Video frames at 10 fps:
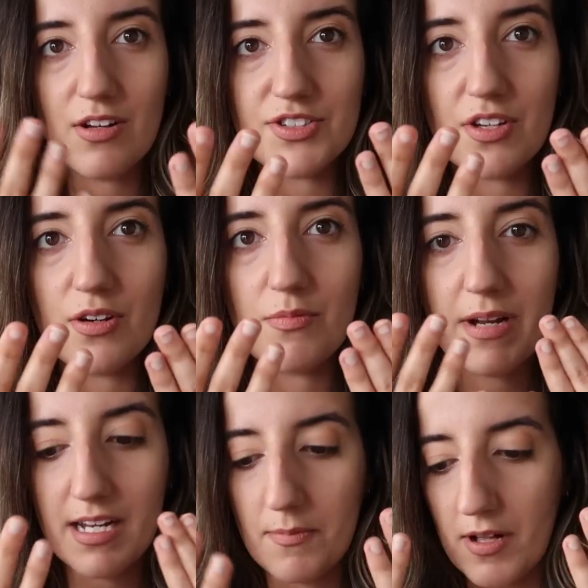also my
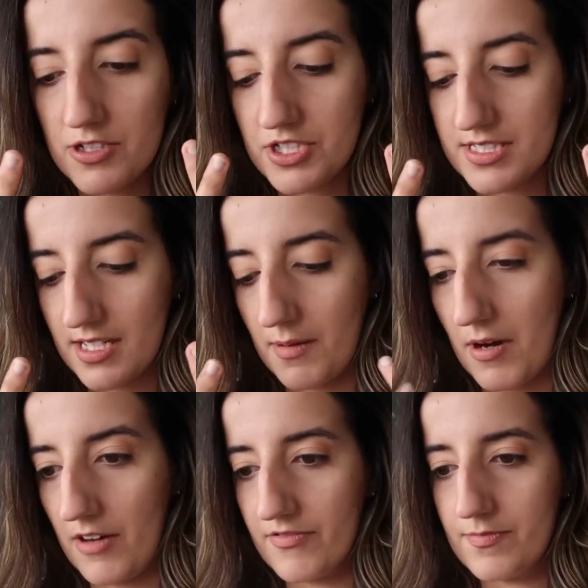nail polish needs to come
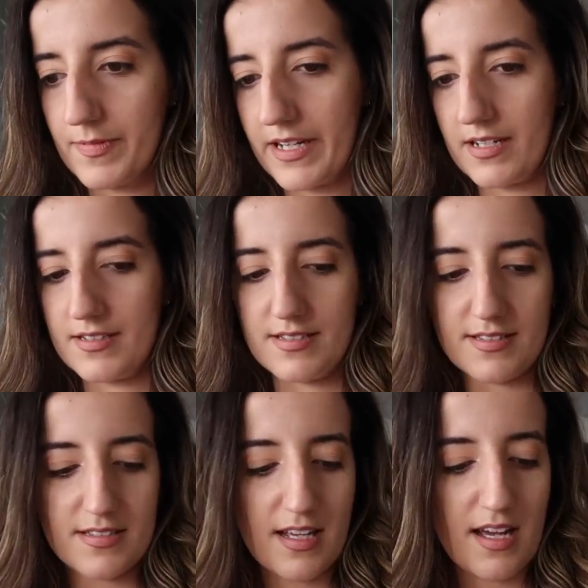off
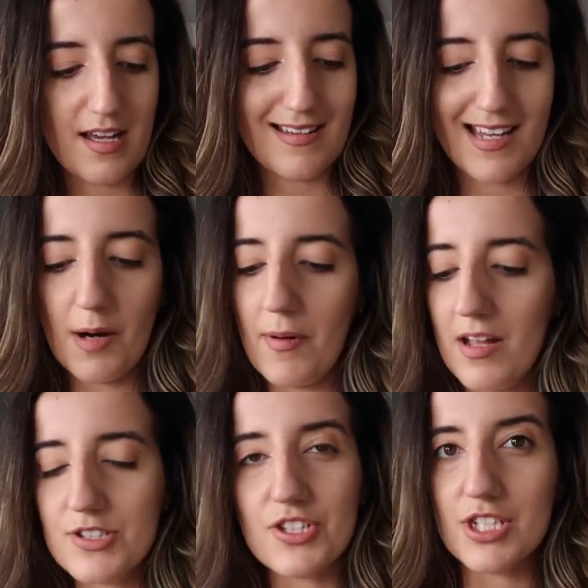because Nail
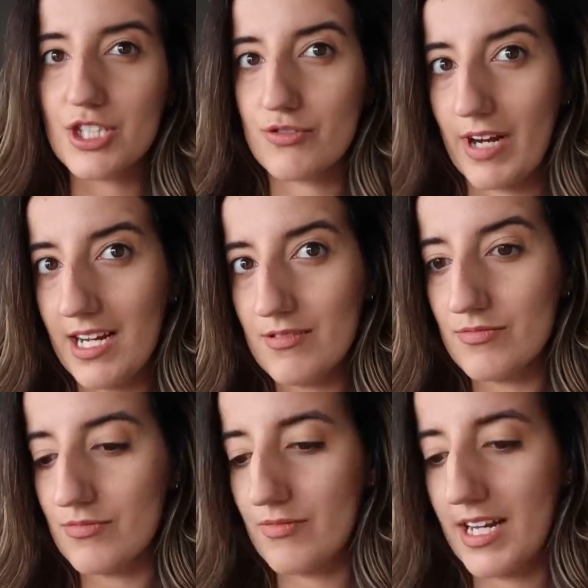polish looks great
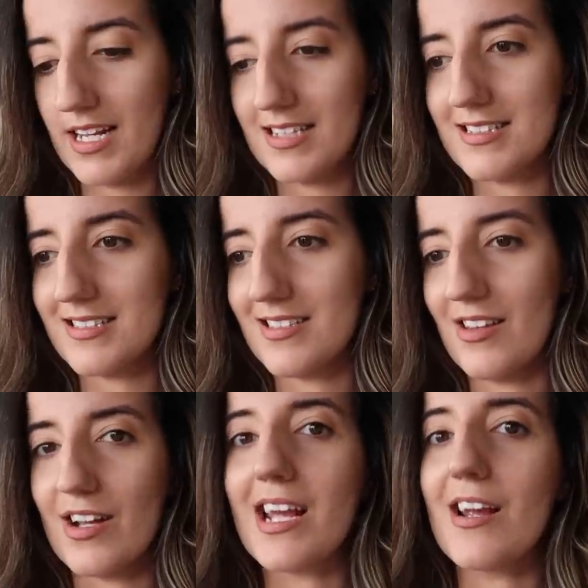when it's
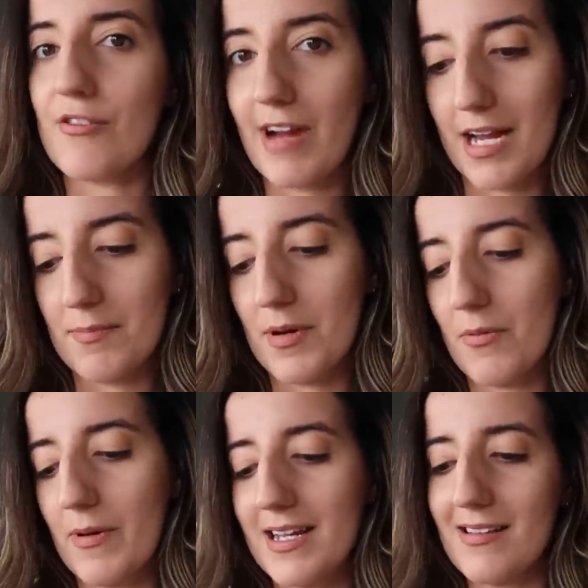looking great,
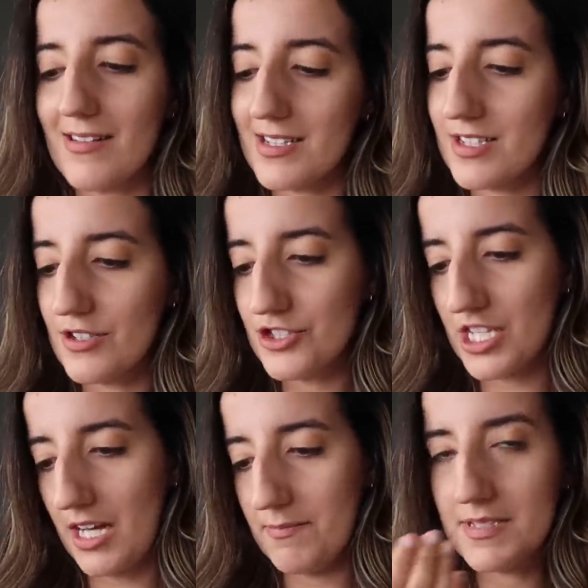but when it looks all
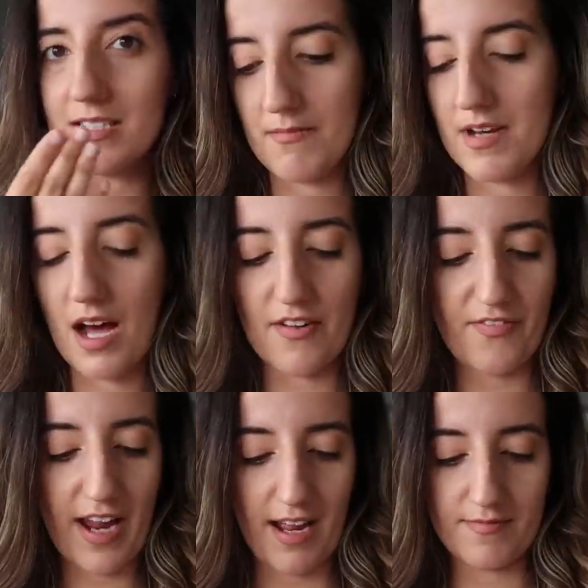chipped, I'm not a
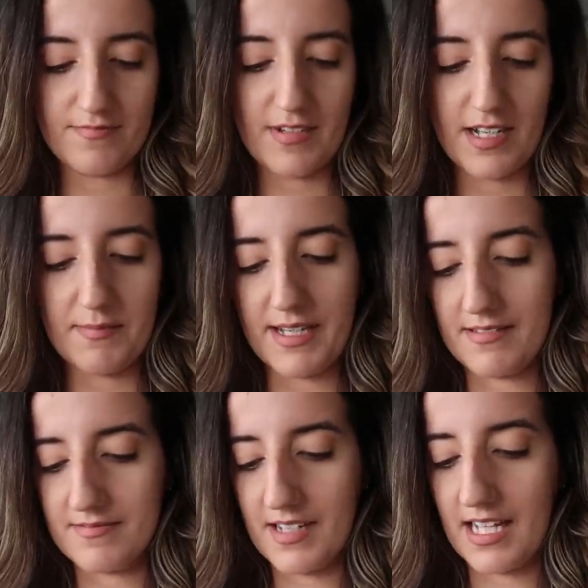fan. I
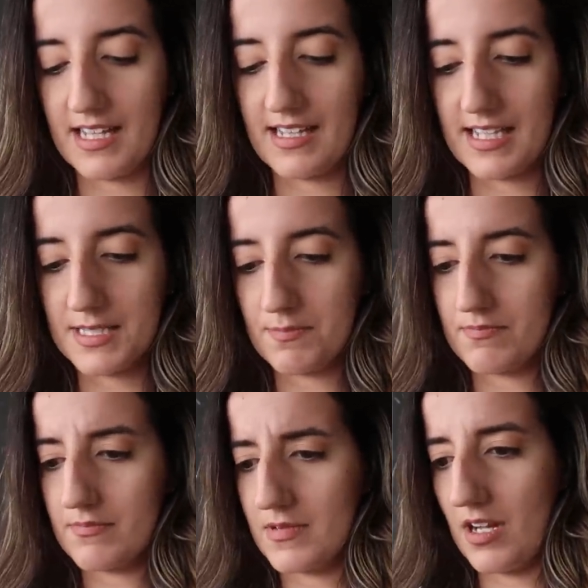mean, I think that's
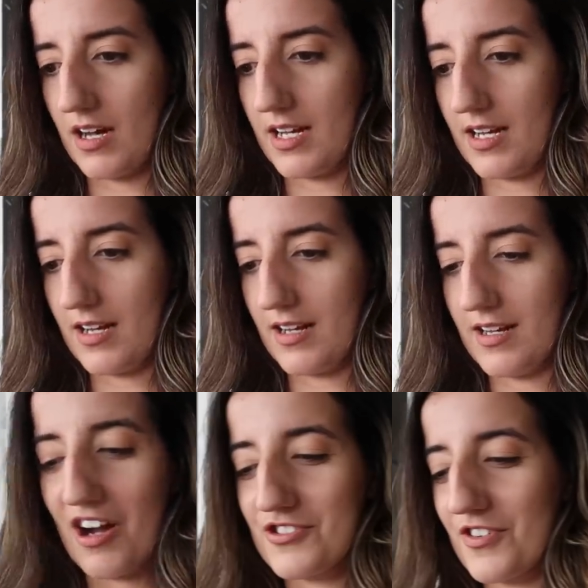not a
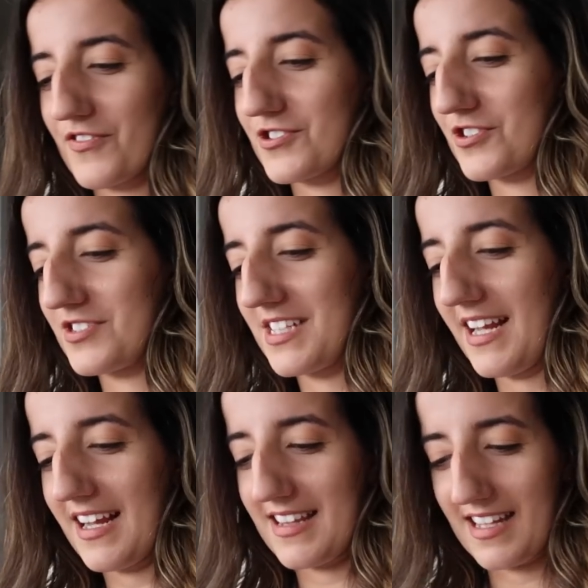controversial
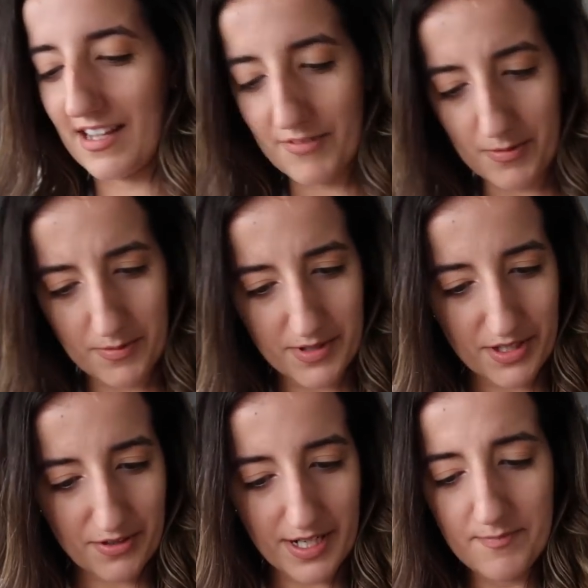take. I think everyone would
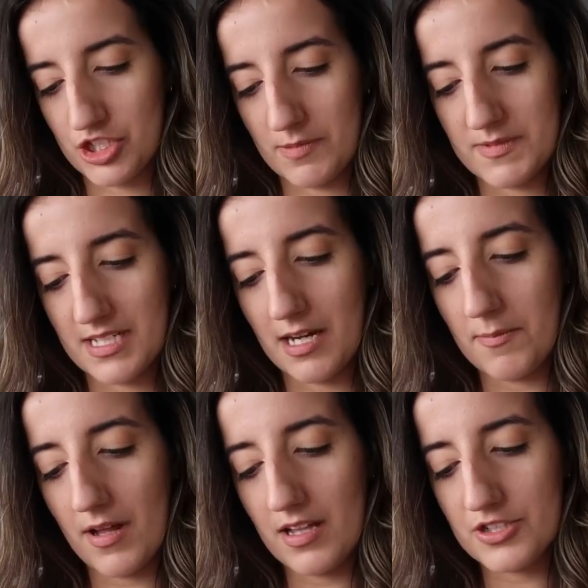agree. Chipped nail
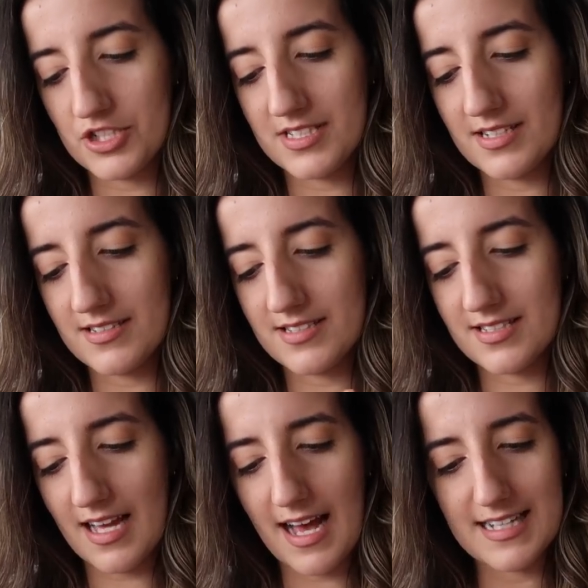polish
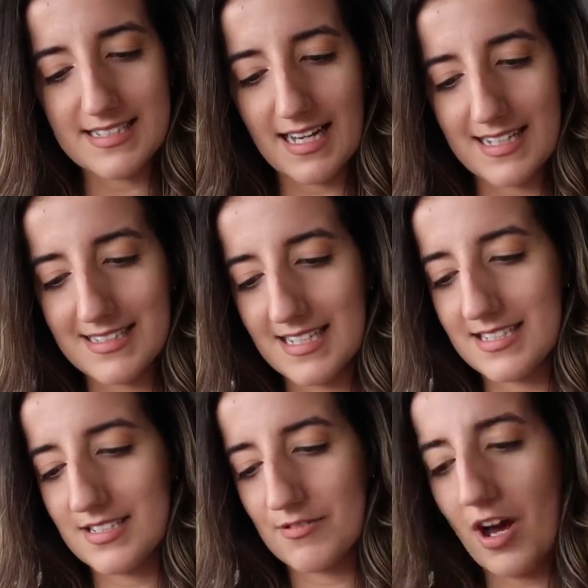isn't as nice
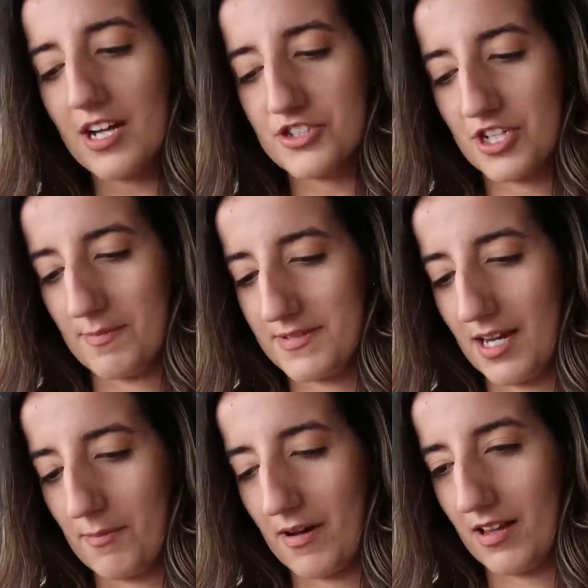as non-chipped
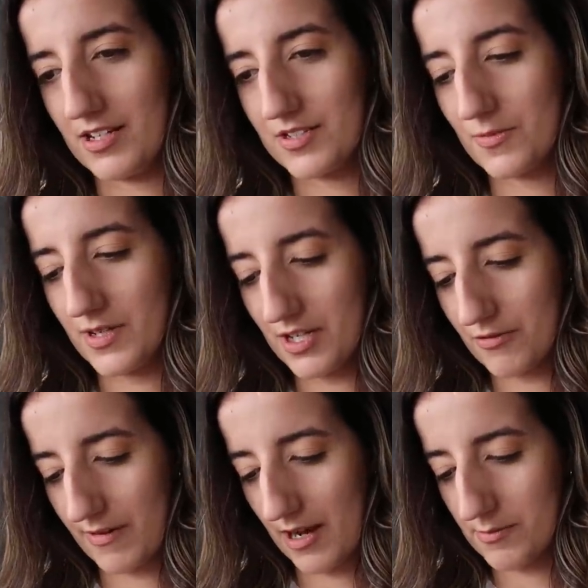nail polish. What a
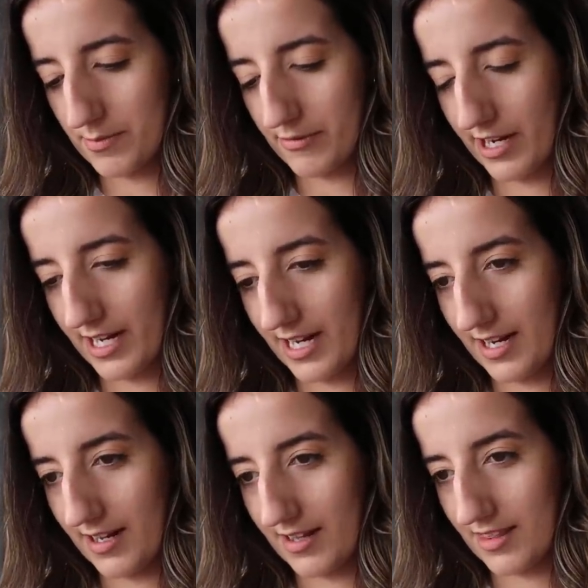
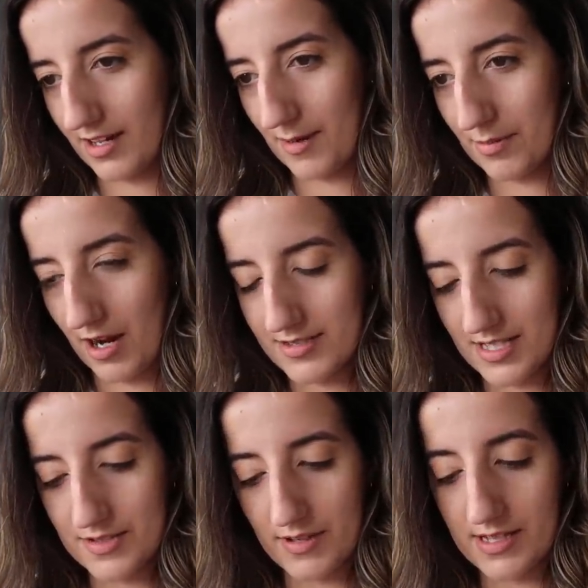groundbreaking thought
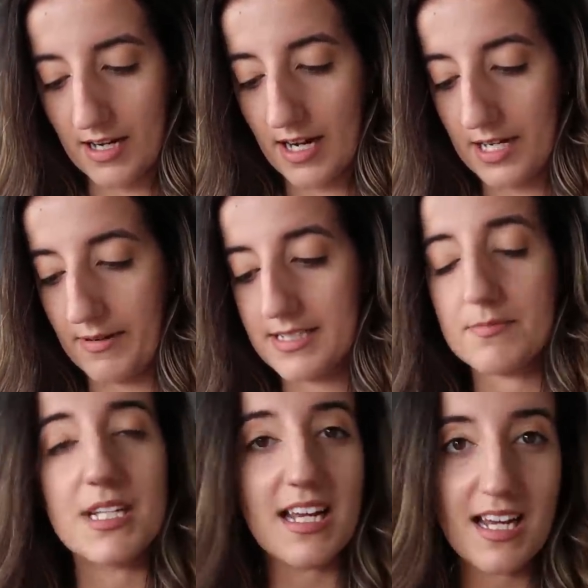process right there. Anyways,
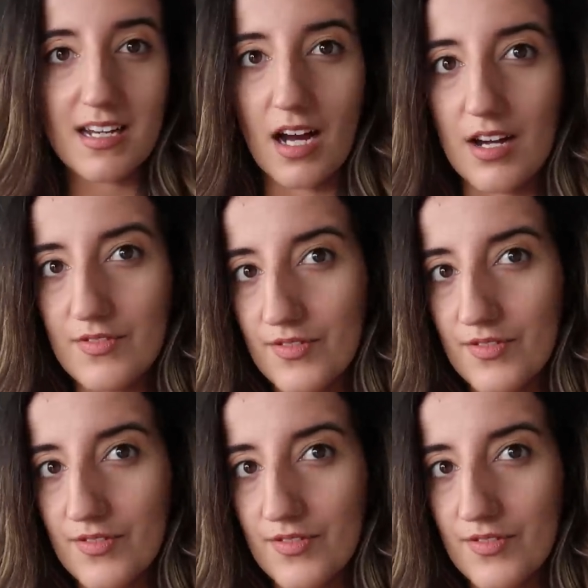I'm taking it off. A